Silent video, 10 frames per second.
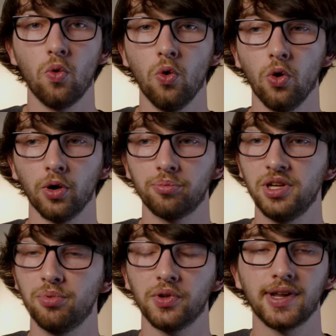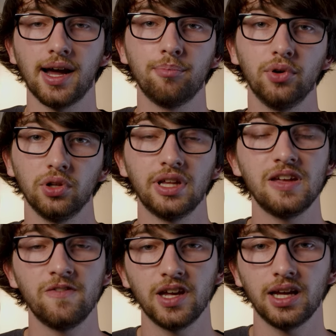or people not
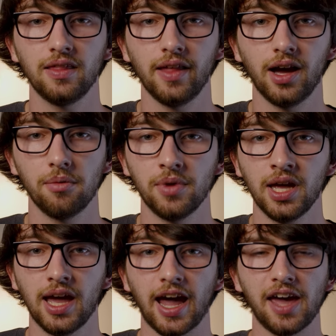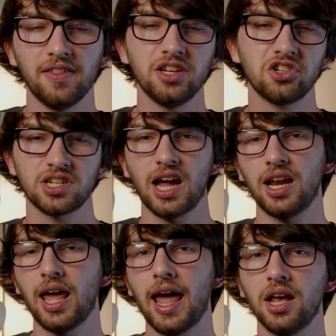believing in them, and they just
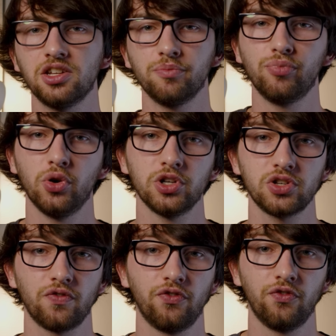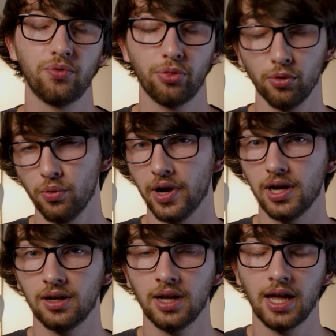kind of had to push through
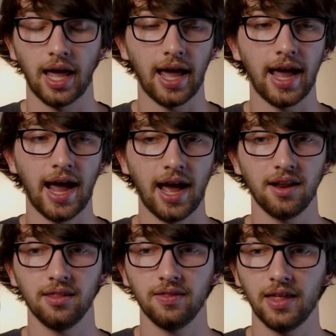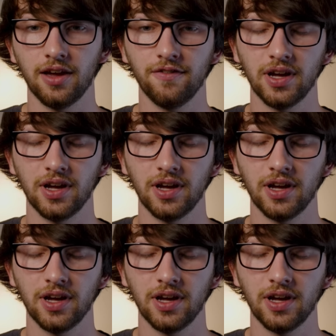it and they